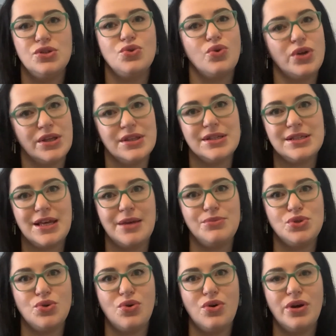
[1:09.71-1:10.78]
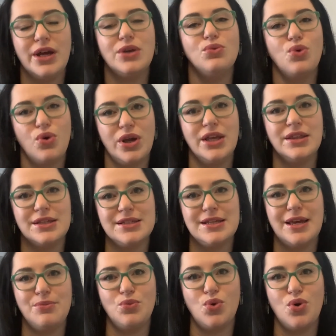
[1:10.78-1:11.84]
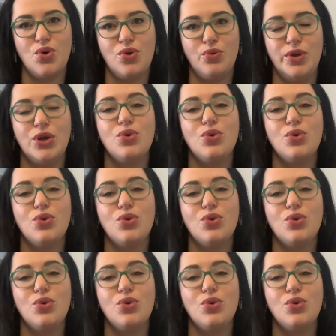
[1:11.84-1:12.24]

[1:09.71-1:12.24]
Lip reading: talking the same talk and walking the same walk.